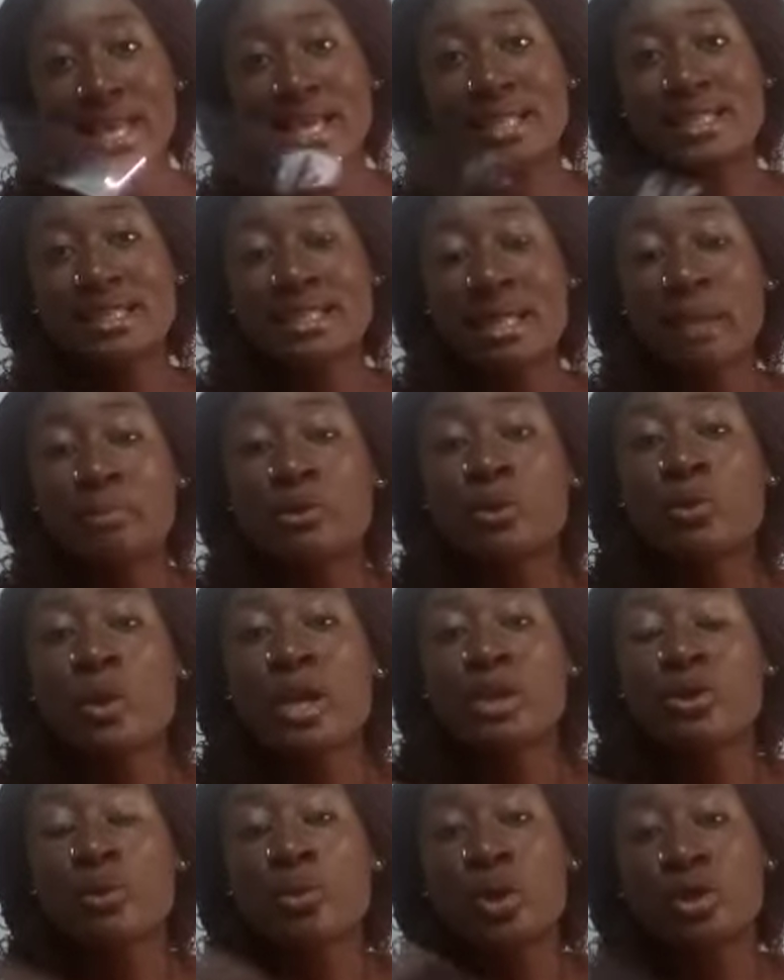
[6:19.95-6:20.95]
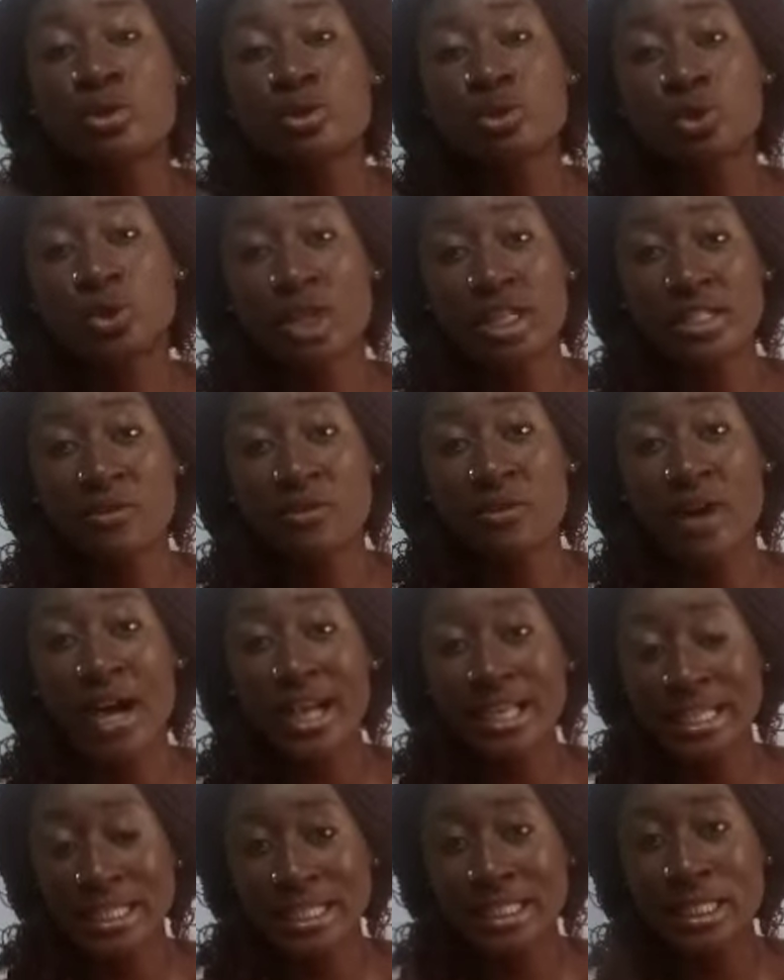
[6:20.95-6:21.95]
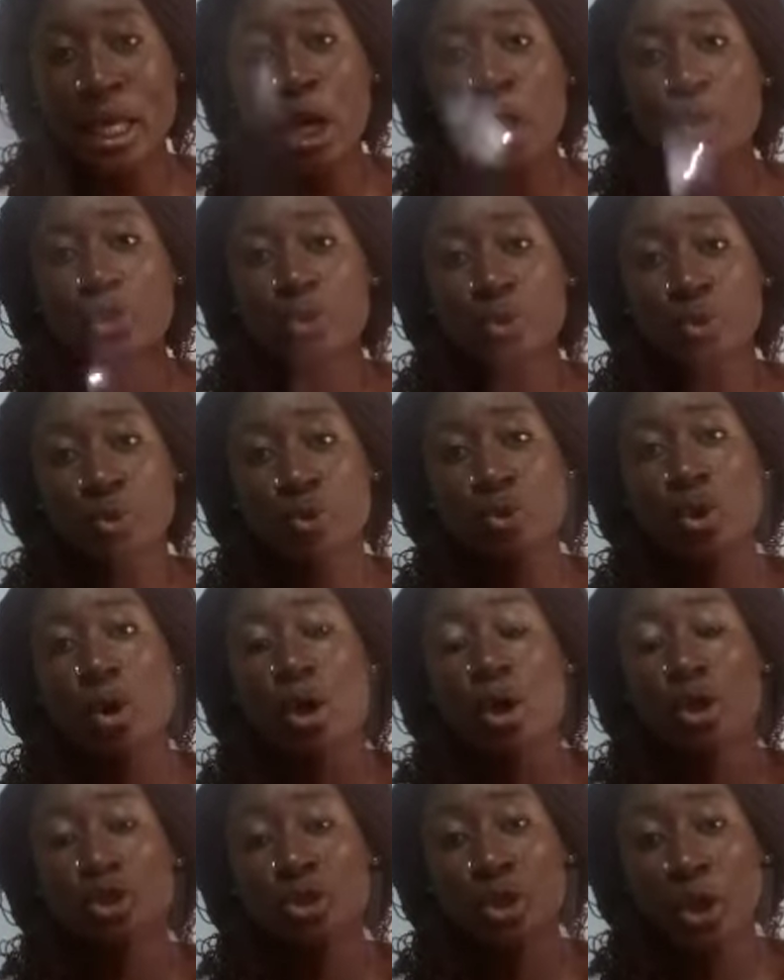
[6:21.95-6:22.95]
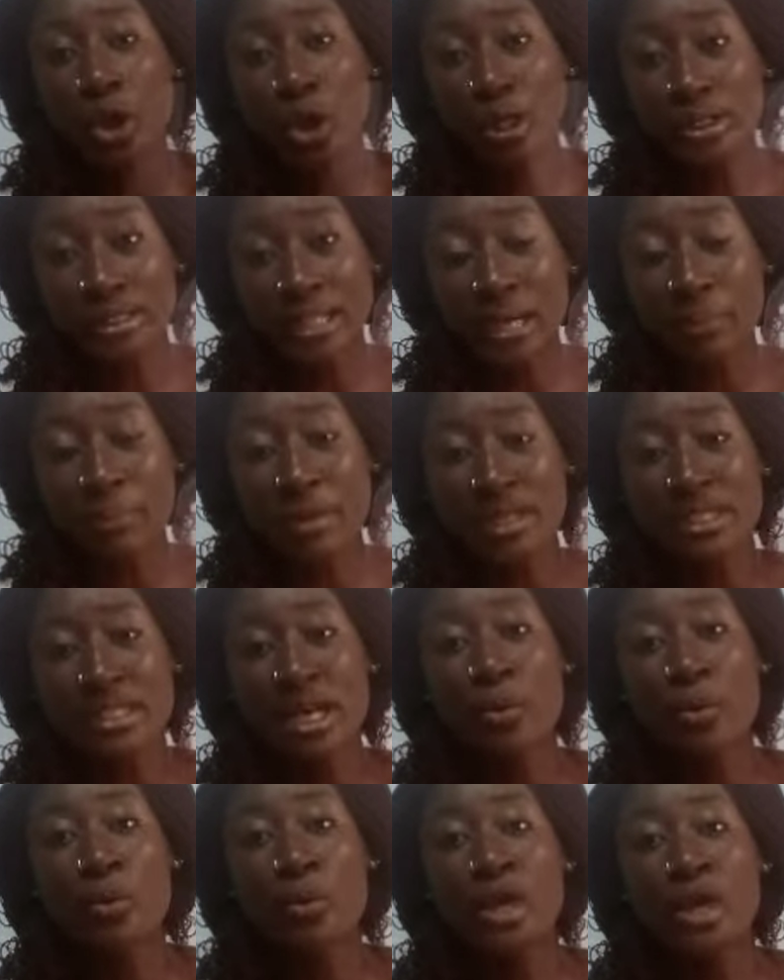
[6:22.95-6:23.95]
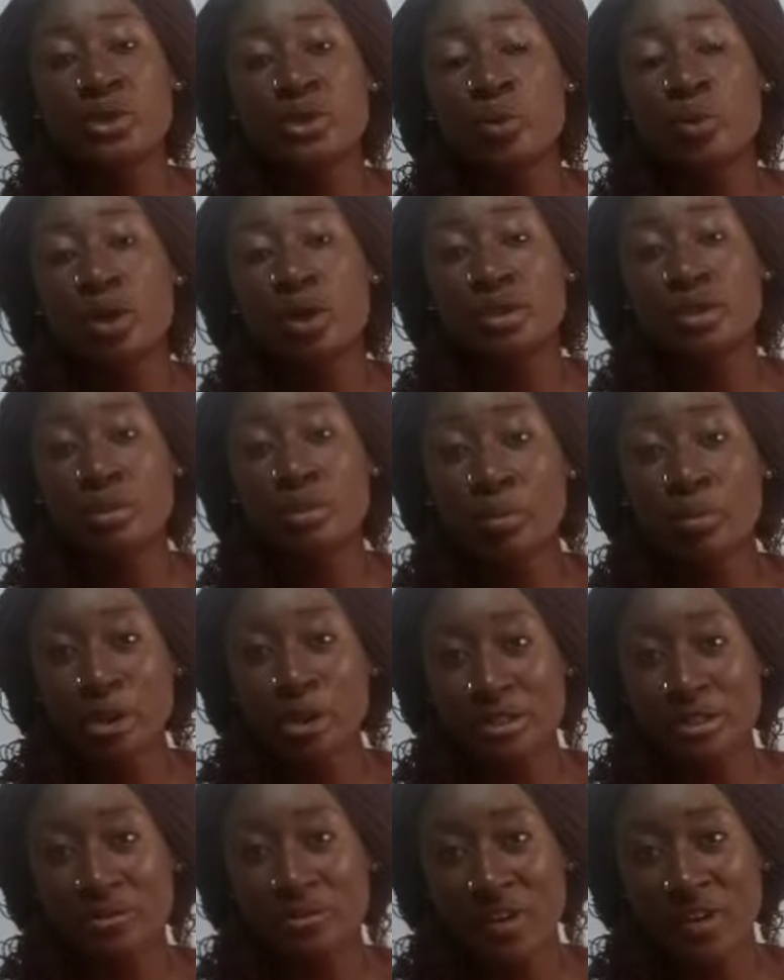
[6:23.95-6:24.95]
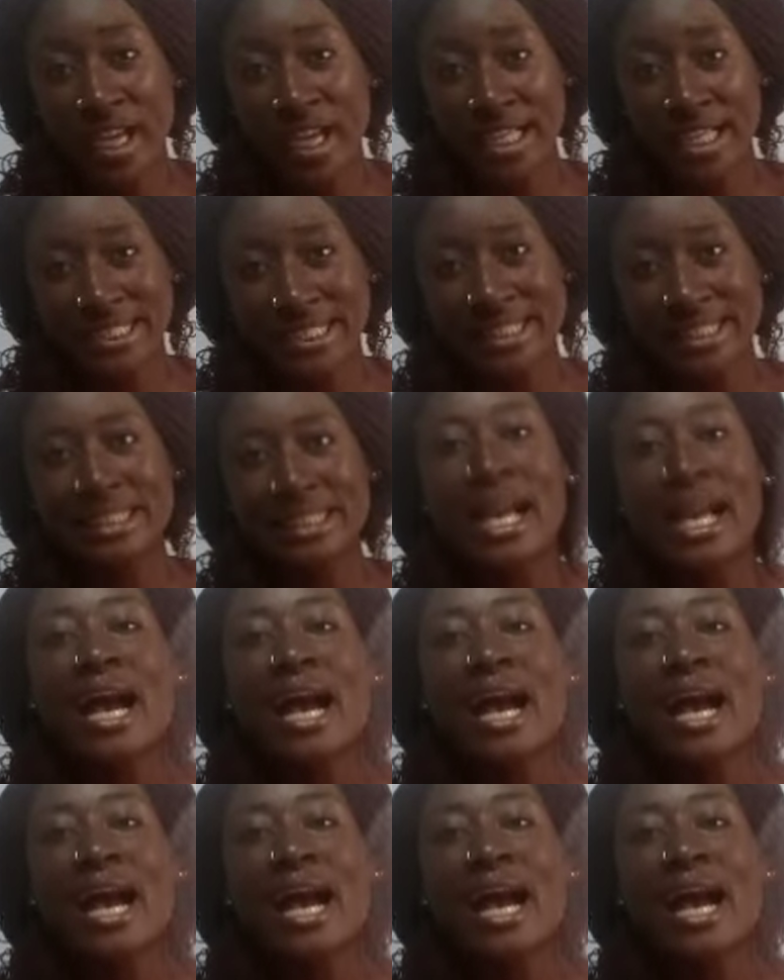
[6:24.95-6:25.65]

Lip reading: except when you want to transfer it to your other pattern where you want to modify it.